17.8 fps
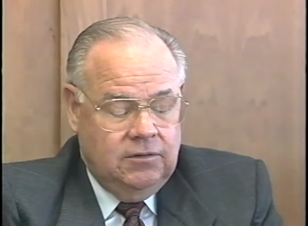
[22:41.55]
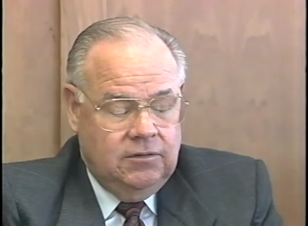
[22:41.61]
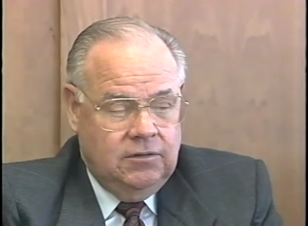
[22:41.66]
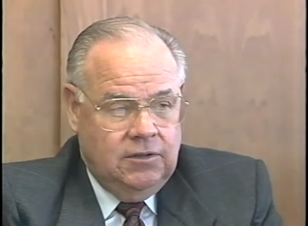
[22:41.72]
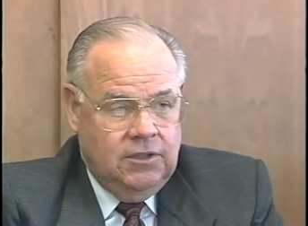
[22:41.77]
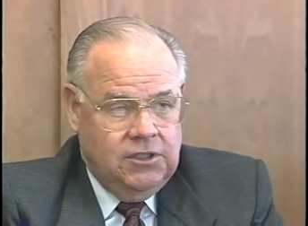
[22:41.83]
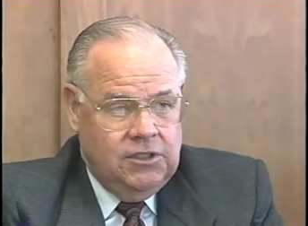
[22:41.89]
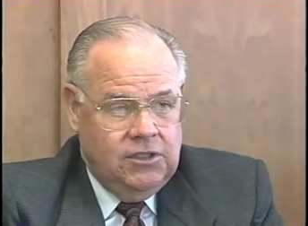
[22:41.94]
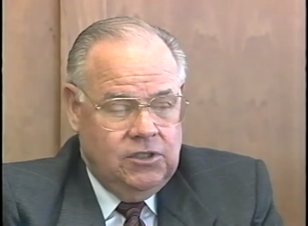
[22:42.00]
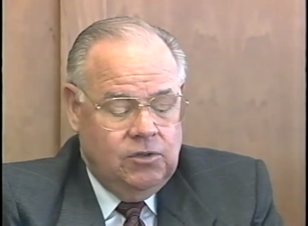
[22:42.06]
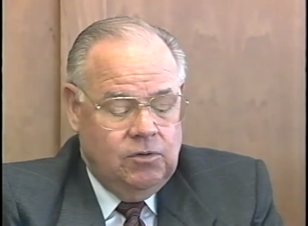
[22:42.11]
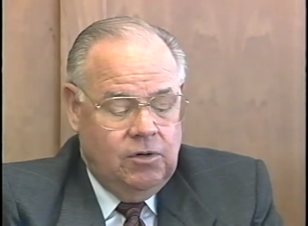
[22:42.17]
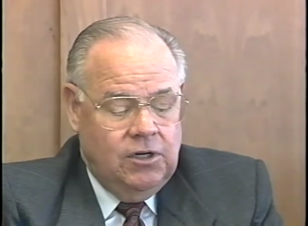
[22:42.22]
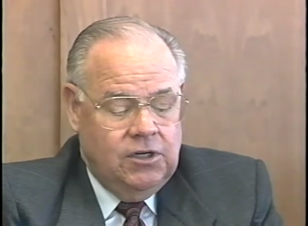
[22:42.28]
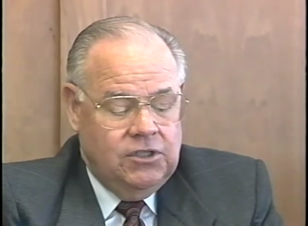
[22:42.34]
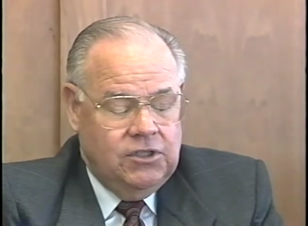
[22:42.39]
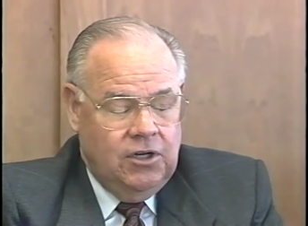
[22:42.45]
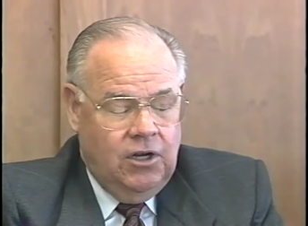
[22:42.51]
listened to
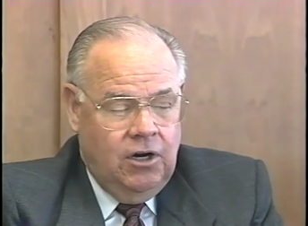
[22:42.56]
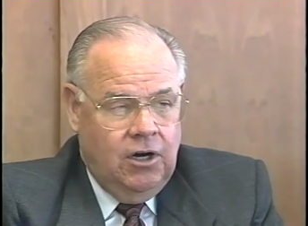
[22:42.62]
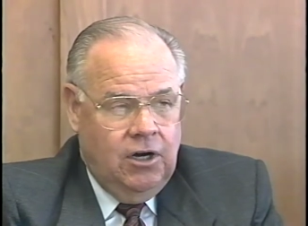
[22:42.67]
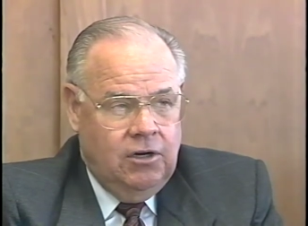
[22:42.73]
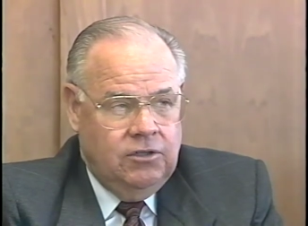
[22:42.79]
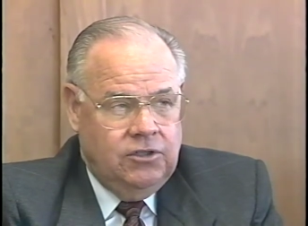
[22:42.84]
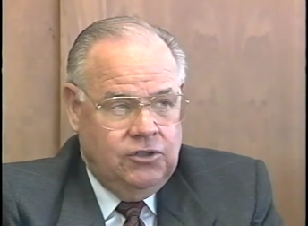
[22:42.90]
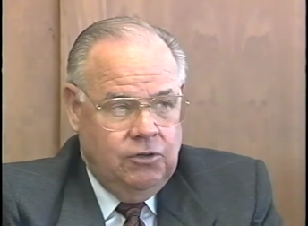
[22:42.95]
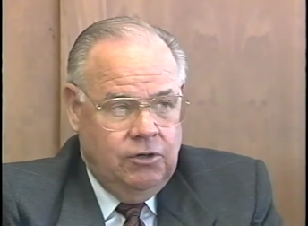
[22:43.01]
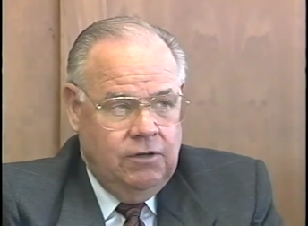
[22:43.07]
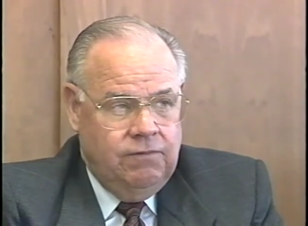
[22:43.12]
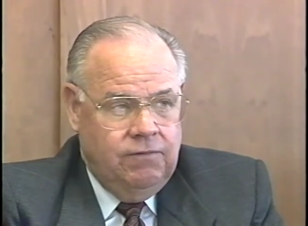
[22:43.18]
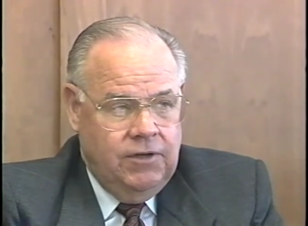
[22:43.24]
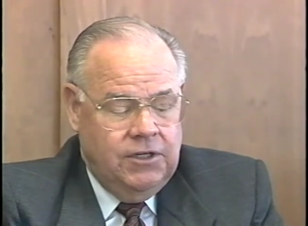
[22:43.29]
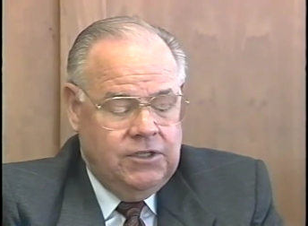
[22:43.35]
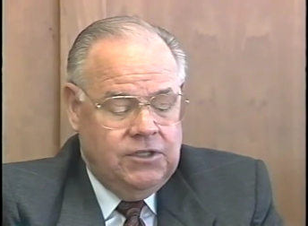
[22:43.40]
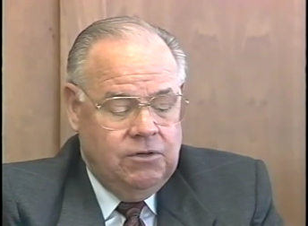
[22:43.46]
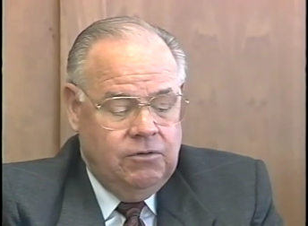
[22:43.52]
our, our joint
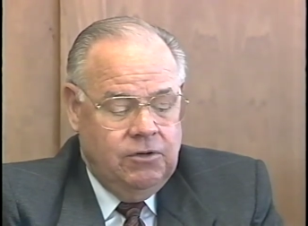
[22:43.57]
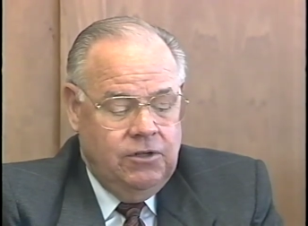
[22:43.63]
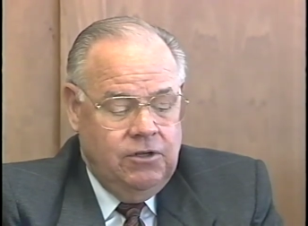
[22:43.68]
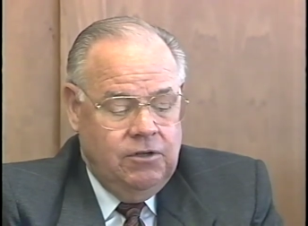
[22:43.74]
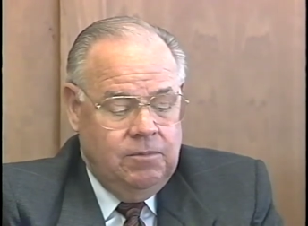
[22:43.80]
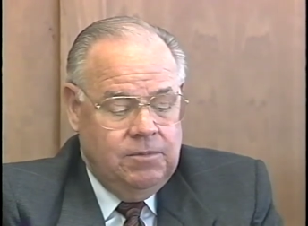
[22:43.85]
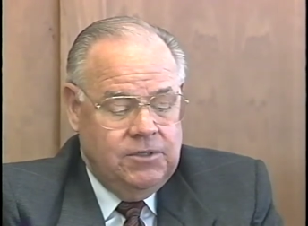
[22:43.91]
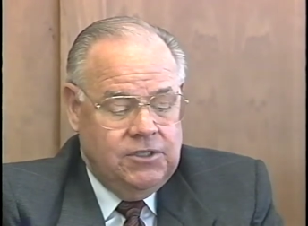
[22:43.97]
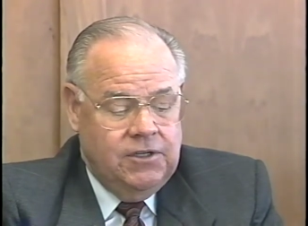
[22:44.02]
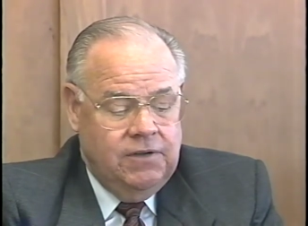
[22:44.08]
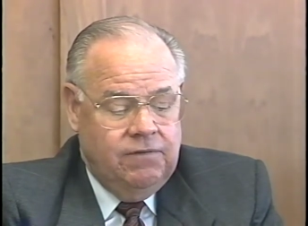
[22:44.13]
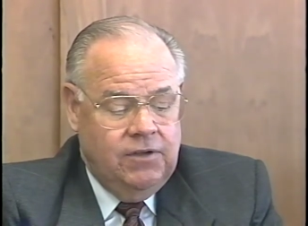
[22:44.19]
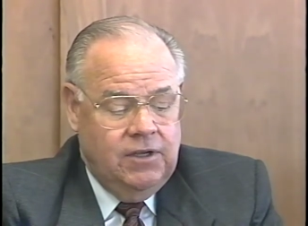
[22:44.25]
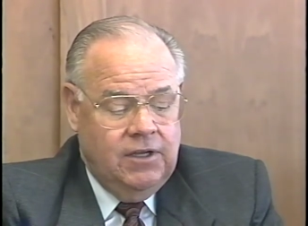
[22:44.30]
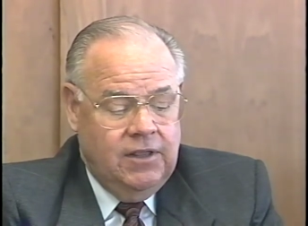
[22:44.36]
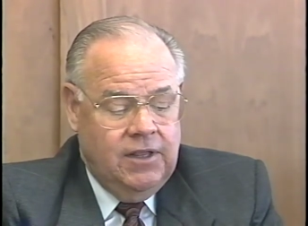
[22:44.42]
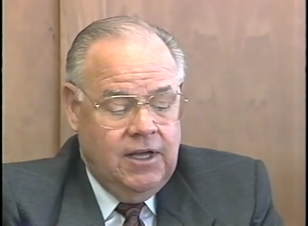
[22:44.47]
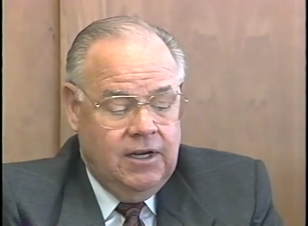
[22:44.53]
venture with Union
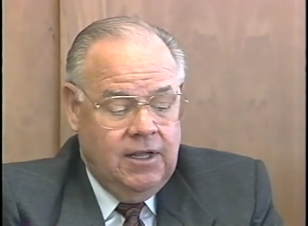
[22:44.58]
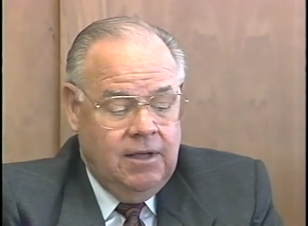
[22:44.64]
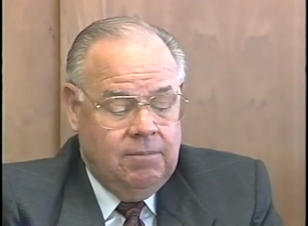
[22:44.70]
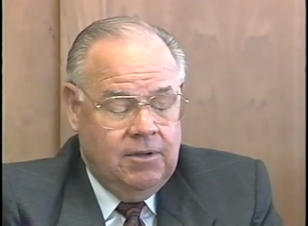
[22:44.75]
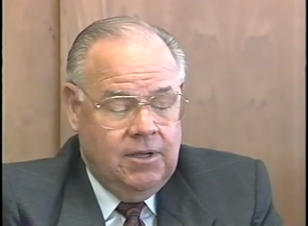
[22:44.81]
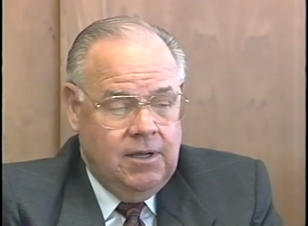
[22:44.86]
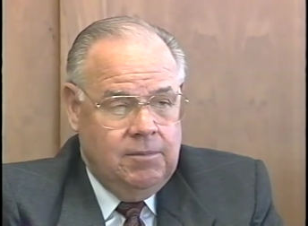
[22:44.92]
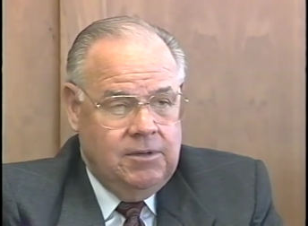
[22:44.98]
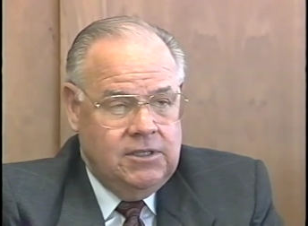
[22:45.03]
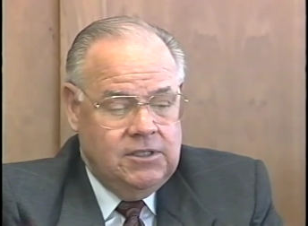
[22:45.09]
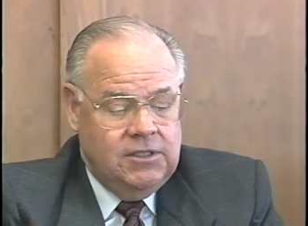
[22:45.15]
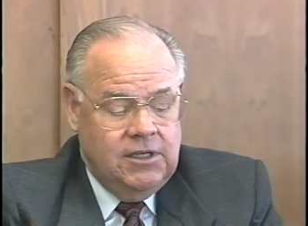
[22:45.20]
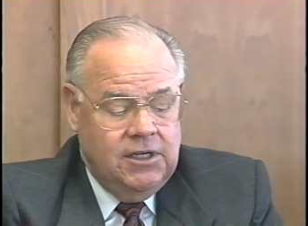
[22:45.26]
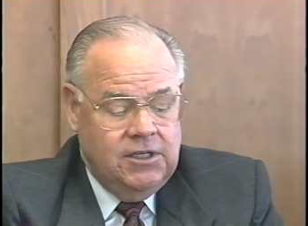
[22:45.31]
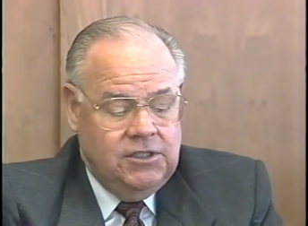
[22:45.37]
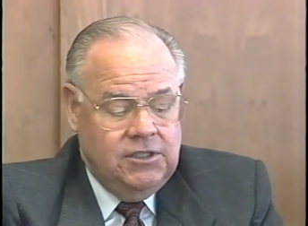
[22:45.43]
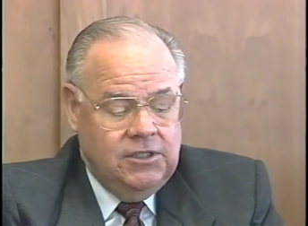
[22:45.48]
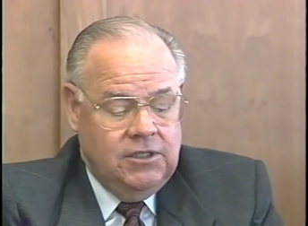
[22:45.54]
Pacific that upcoming
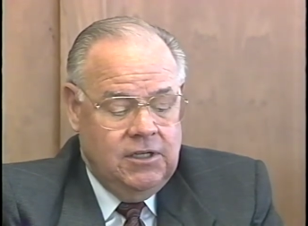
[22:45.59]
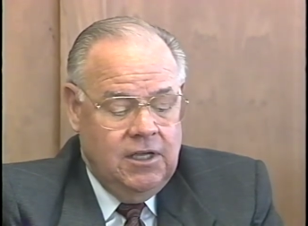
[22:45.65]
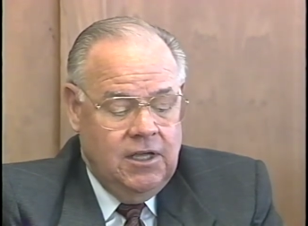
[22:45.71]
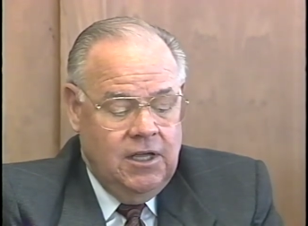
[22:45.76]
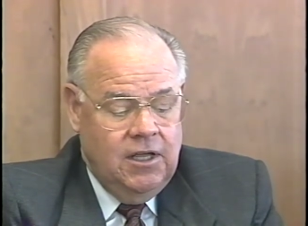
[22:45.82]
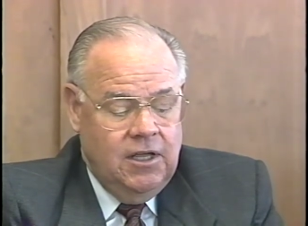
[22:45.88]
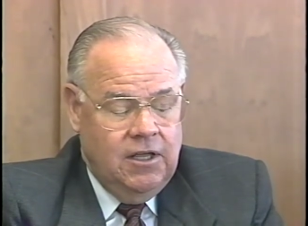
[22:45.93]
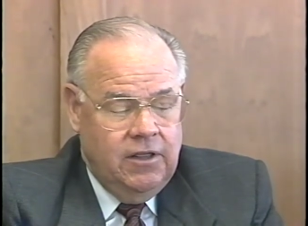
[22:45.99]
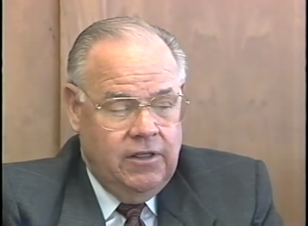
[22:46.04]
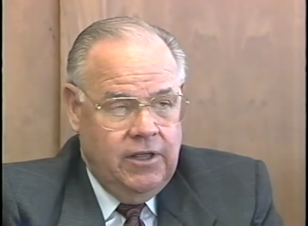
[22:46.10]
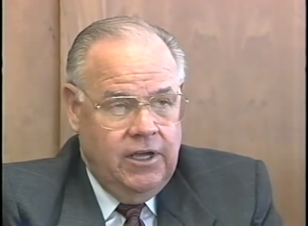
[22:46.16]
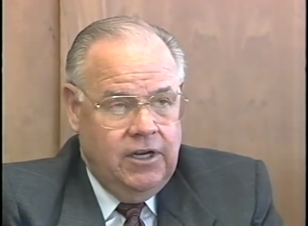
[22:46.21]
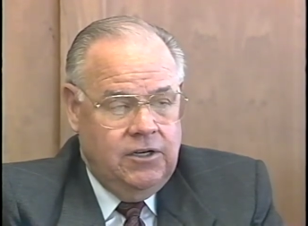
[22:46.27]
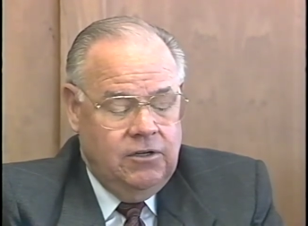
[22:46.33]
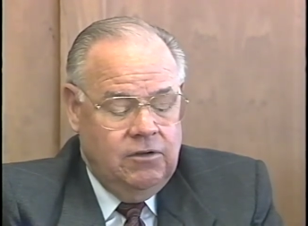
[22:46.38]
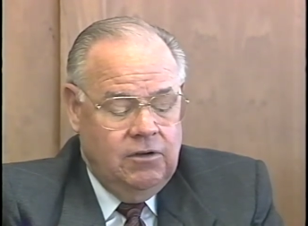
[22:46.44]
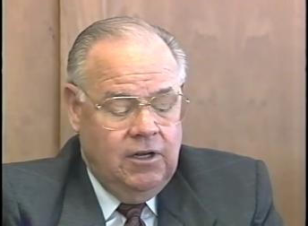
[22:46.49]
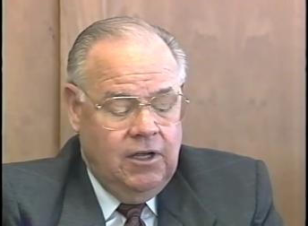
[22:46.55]
session they
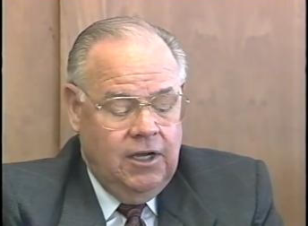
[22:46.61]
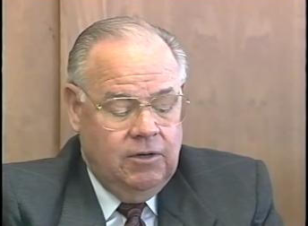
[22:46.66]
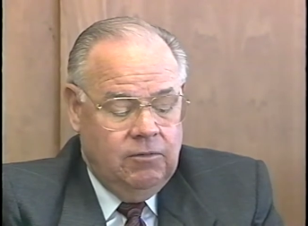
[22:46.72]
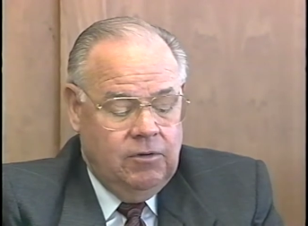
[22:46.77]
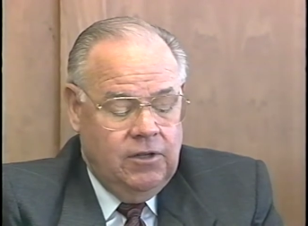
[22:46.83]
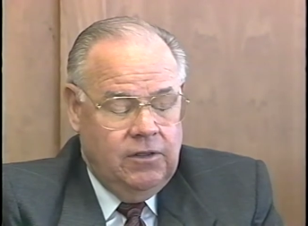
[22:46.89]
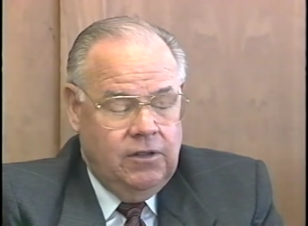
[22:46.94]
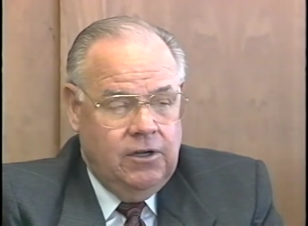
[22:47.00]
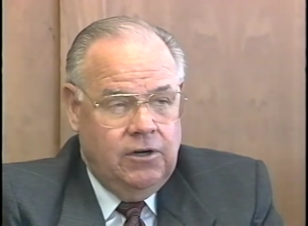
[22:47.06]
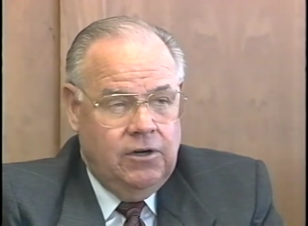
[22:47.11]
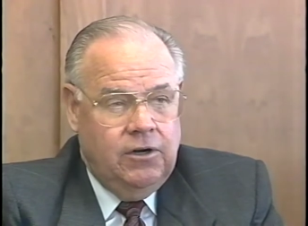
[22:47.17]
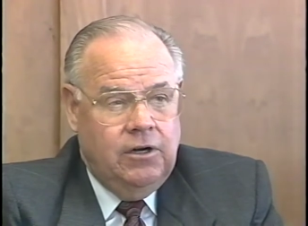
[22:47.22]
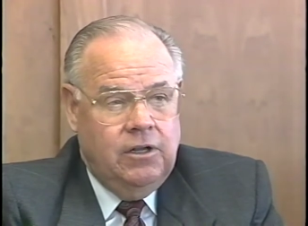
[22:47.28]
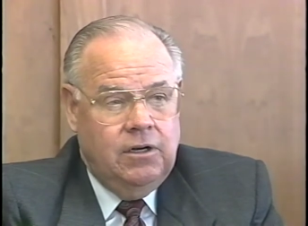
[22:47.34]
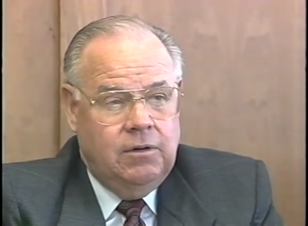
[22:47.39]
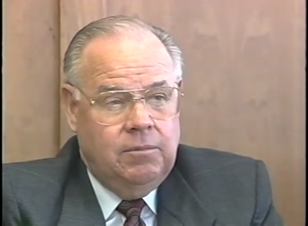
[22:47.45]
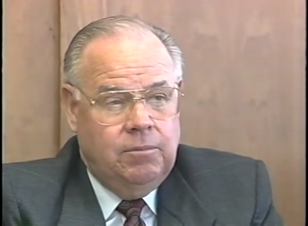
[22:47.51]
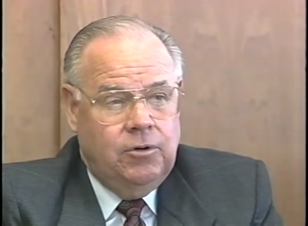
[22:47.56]
too like what they heard
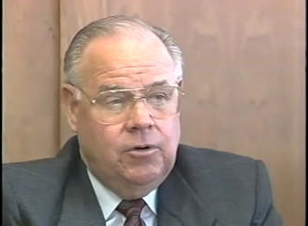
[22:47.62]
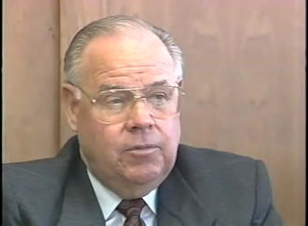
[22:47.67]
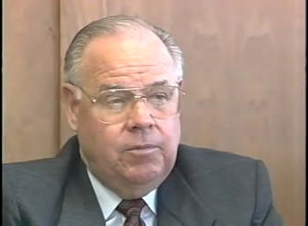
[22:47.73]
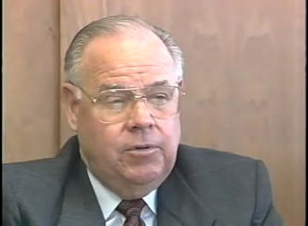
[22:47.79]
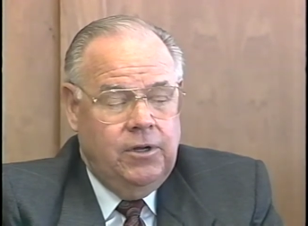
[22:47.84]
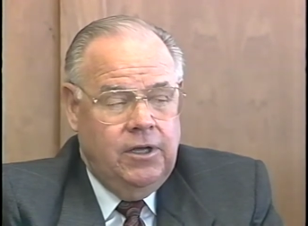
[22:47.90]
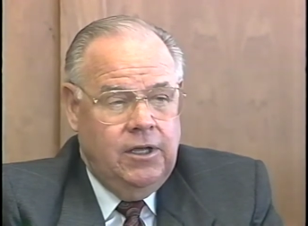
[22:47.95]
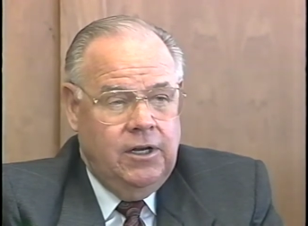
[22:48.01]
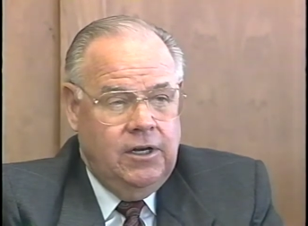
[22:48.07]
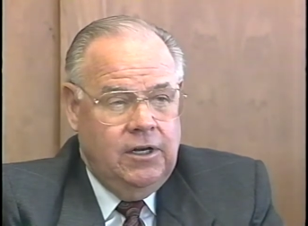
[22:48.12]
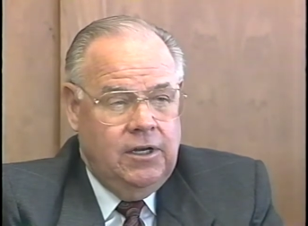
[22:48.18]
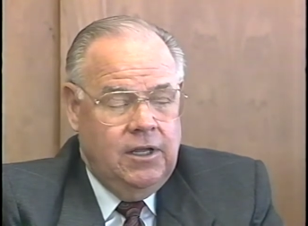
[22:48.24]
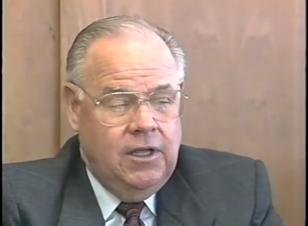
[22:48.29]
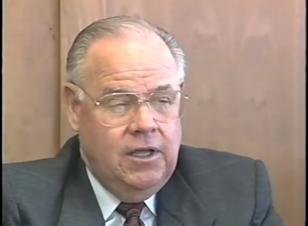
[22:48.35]
and appropriated